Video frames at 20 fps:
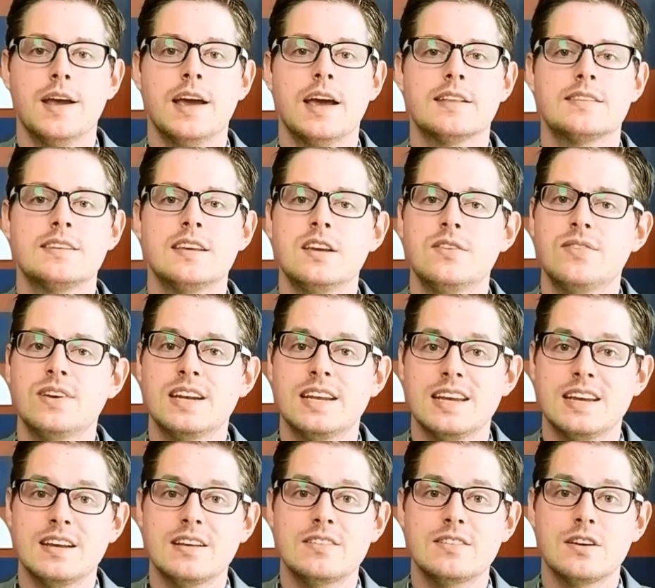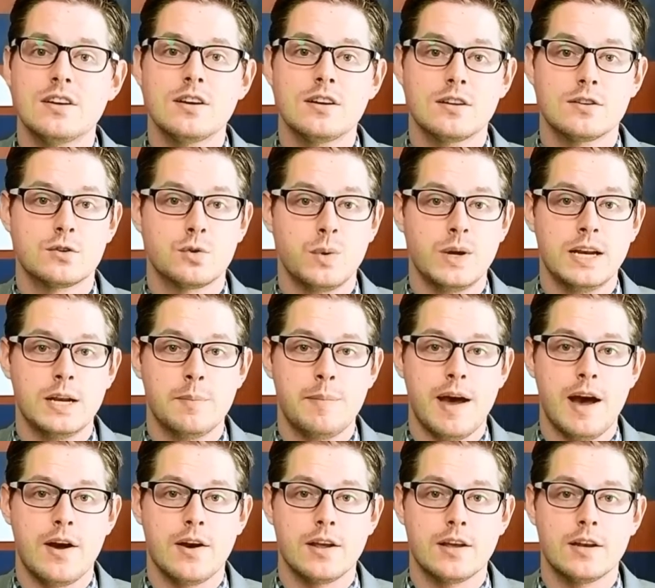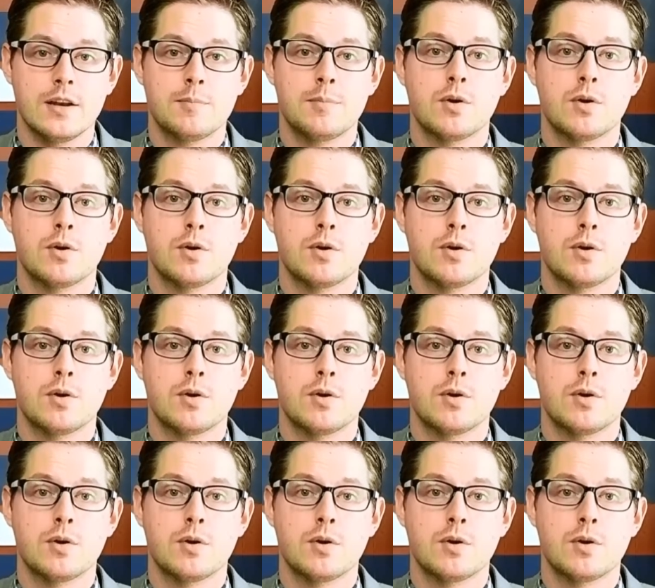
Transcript: It's even easier to tweet about it,